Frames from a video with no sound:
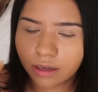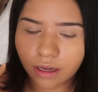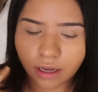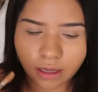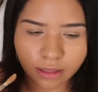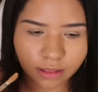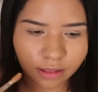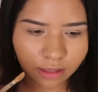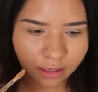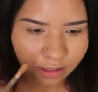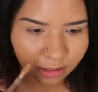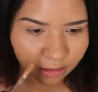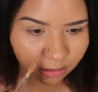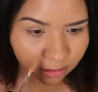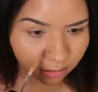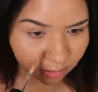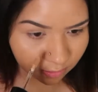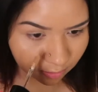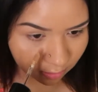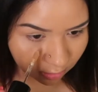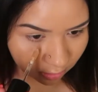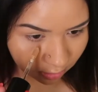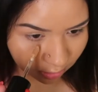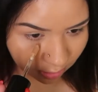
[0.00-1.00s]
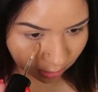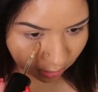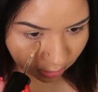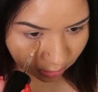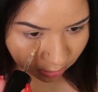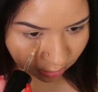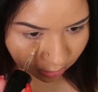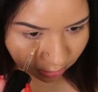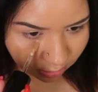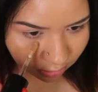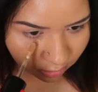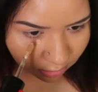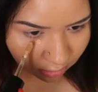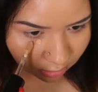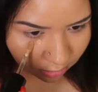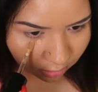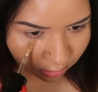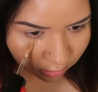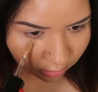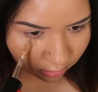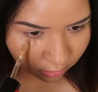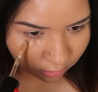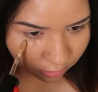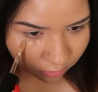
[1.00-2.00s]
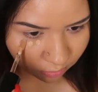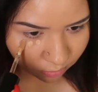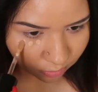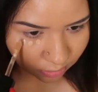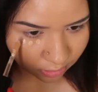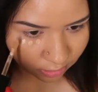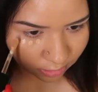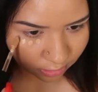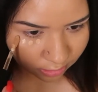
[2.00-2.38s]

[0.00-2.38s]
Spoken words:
I think it's a kind of a good one.